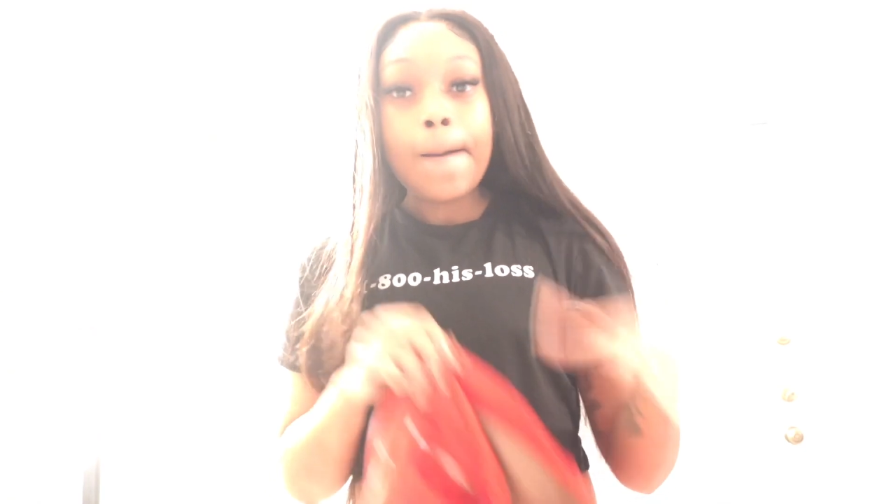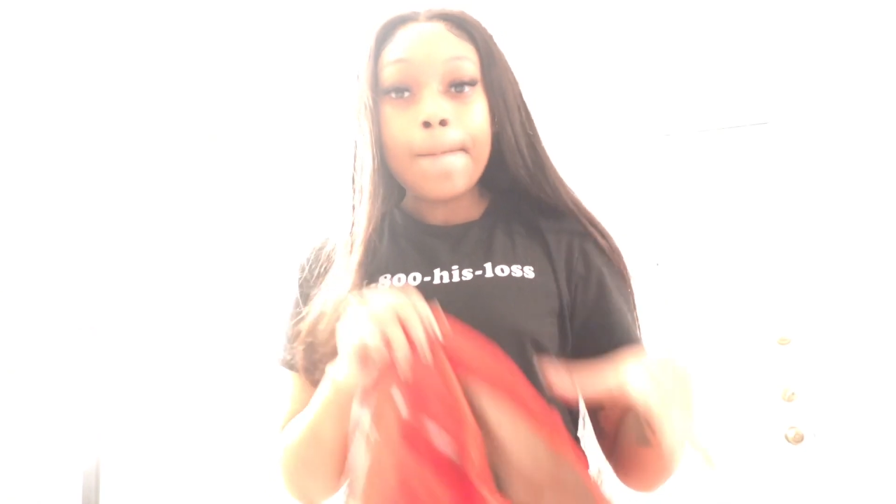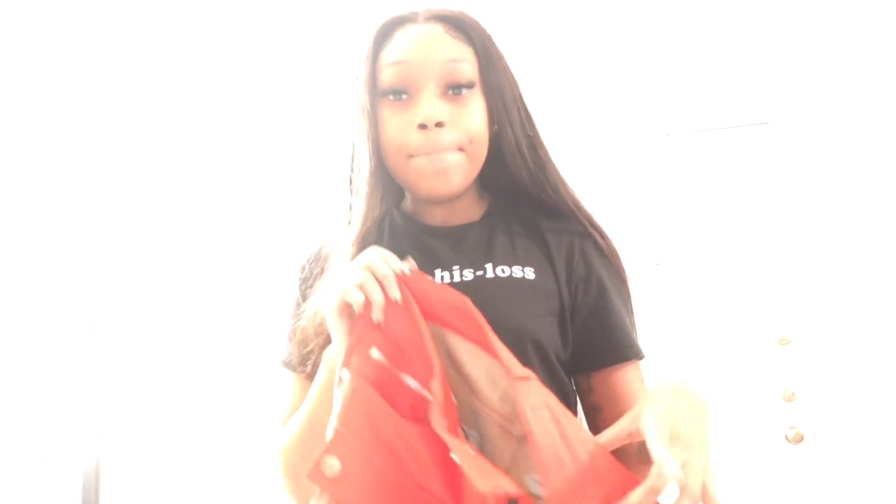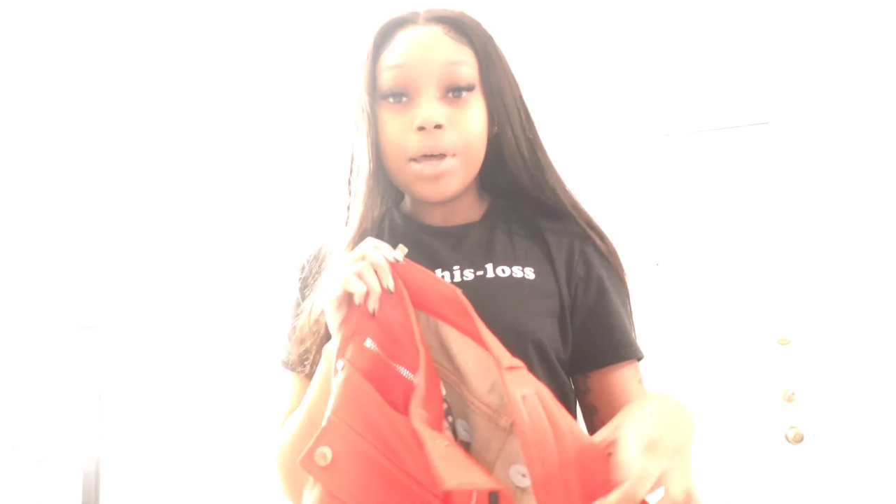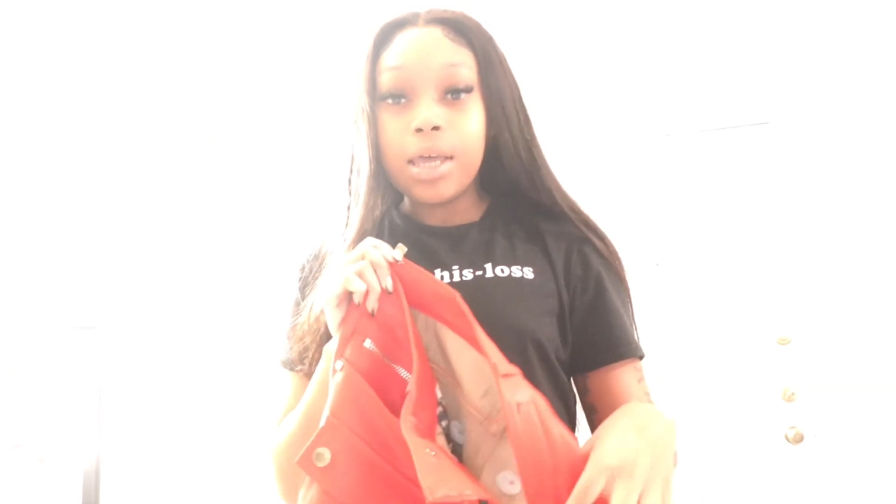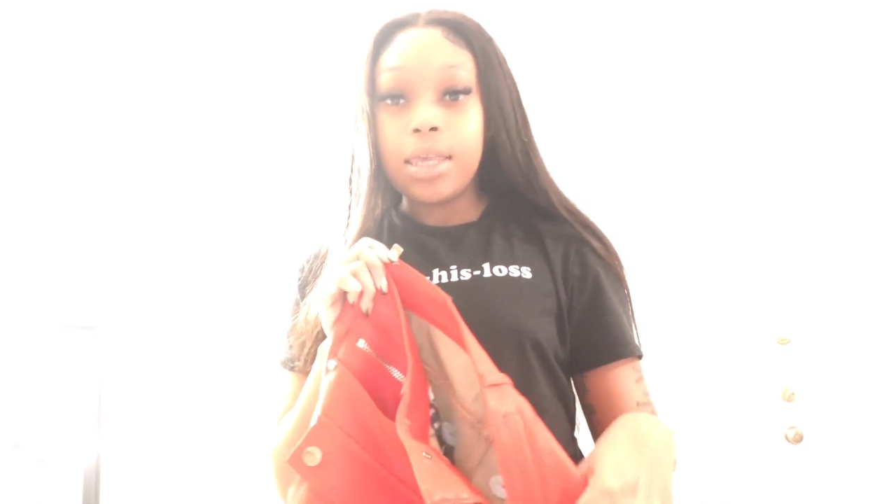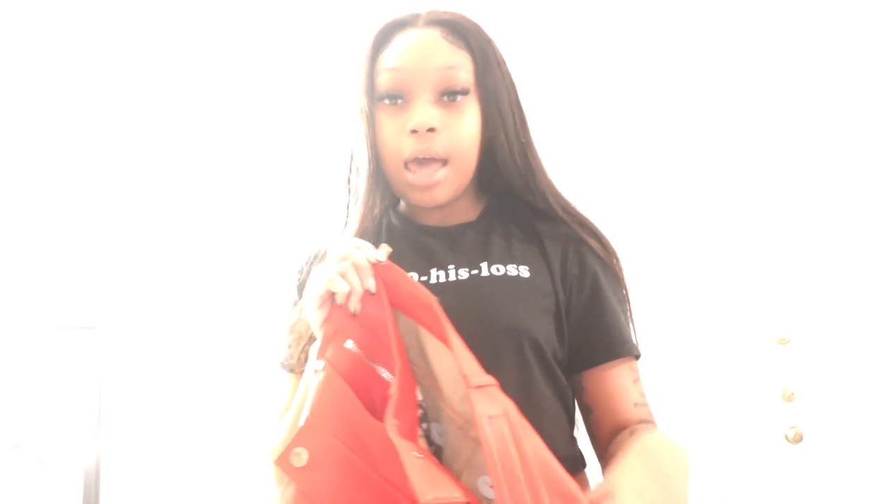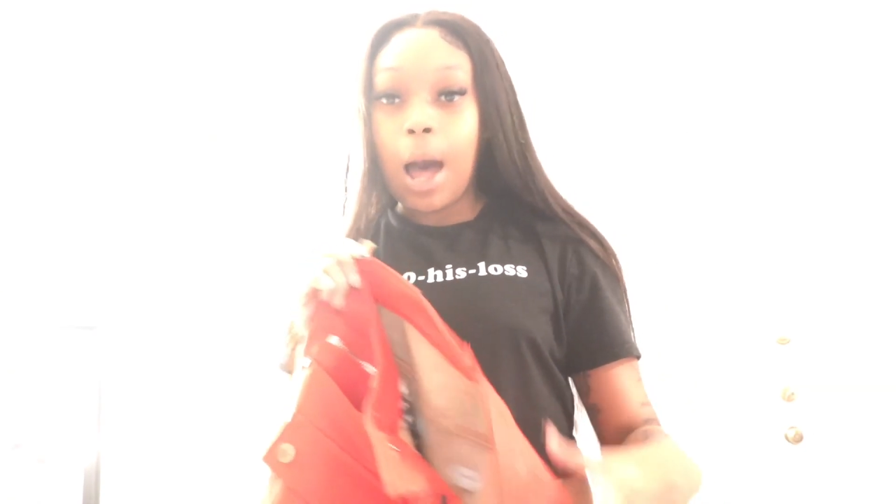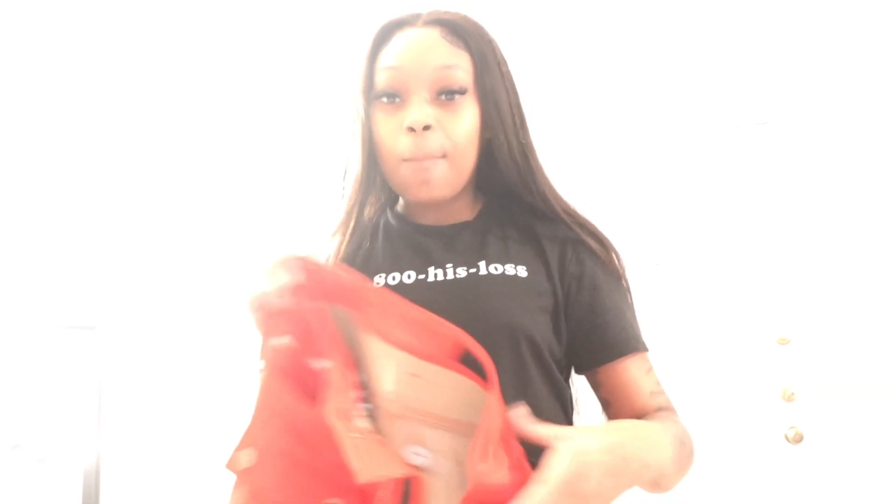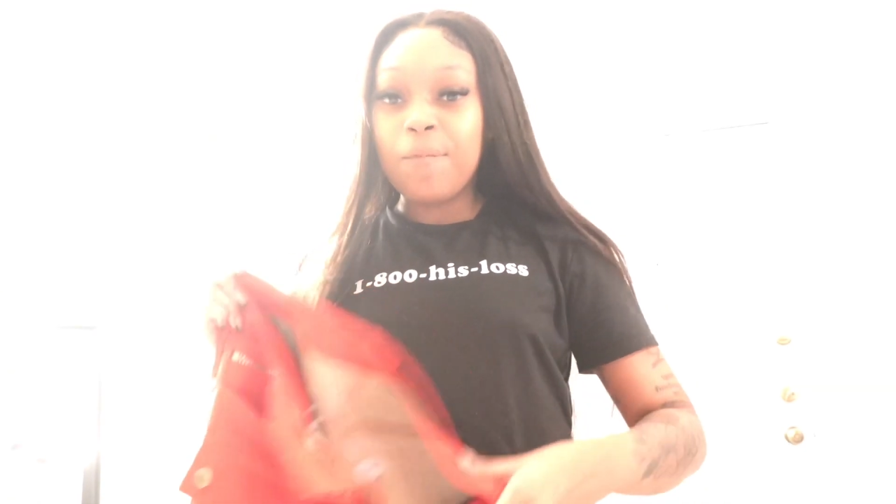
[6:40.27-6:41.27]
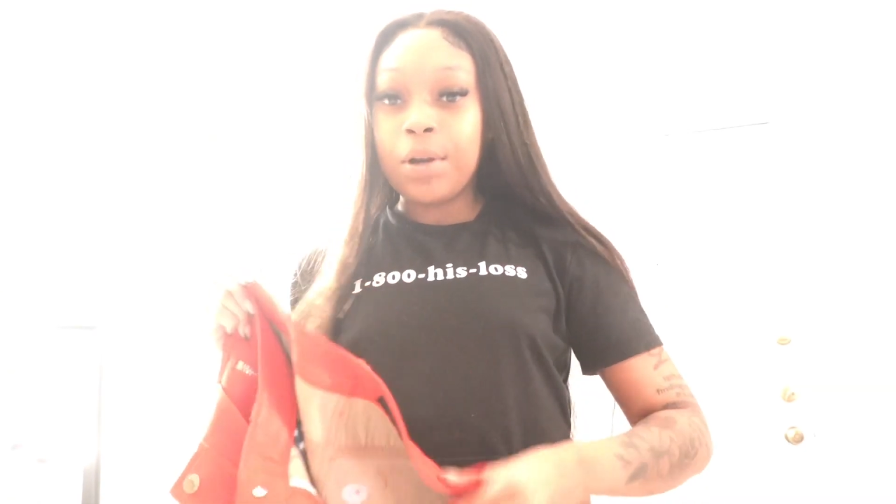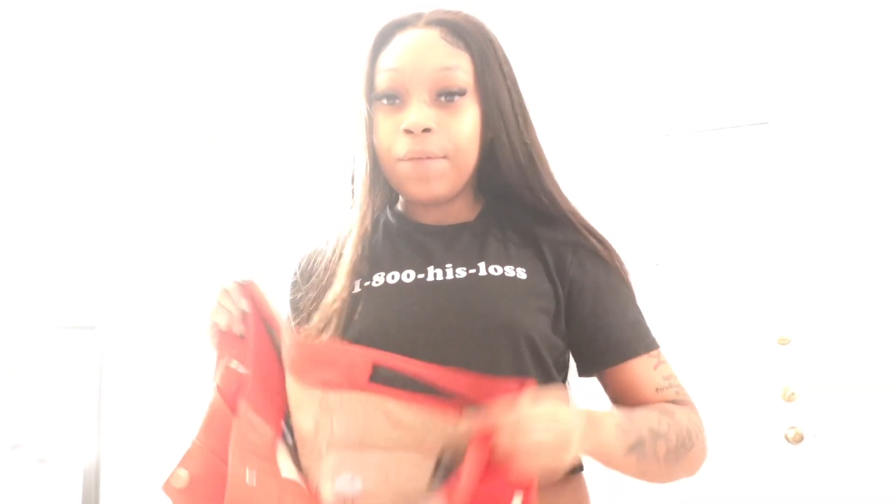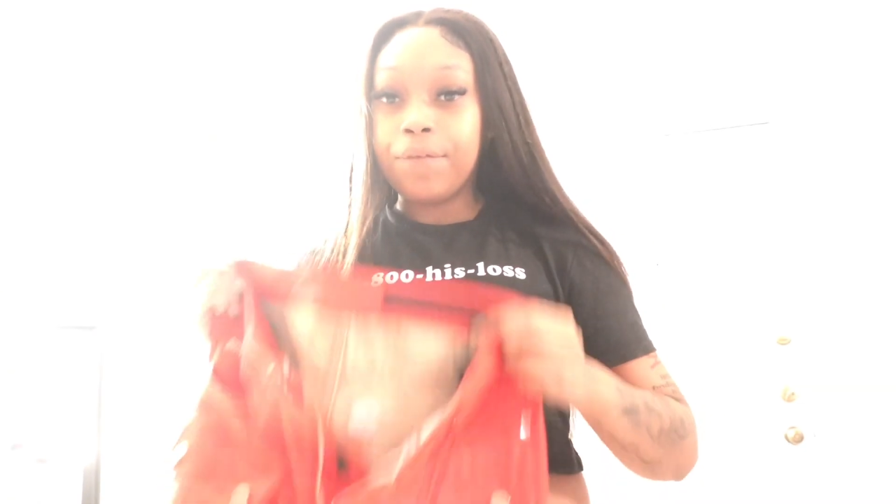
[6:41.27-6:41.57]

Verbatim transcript: But yeah, I'm finna